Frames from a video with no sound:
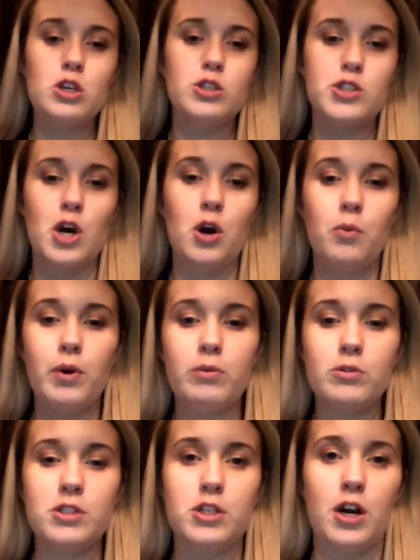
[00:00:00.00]
So we
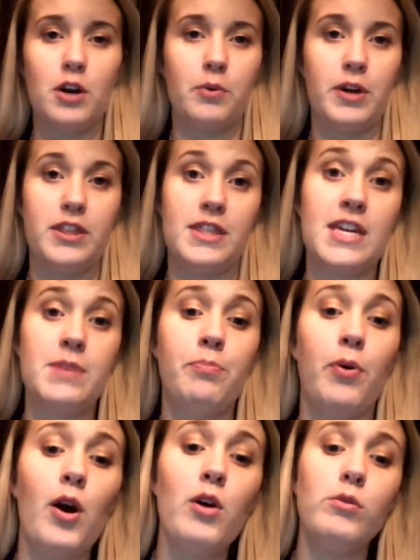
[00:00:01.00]
will start with the
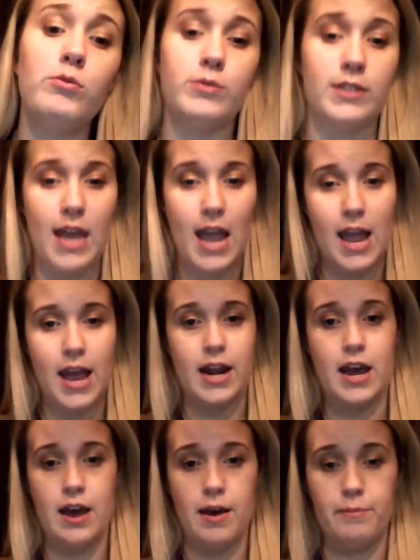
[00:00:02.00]
pros,
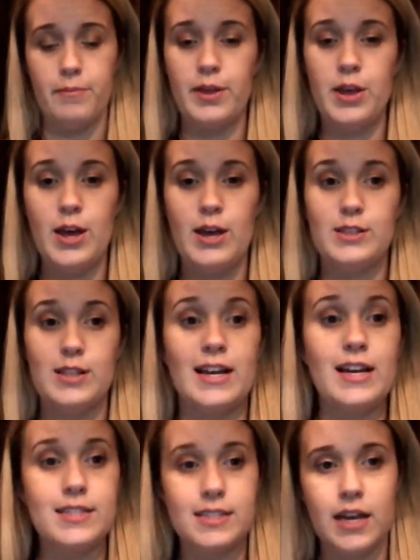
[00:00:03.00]
and
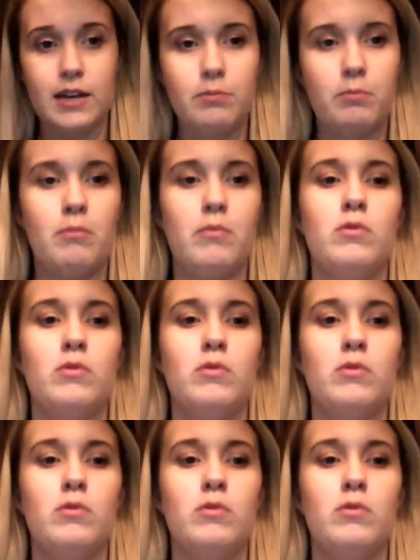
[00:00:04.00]
like I said,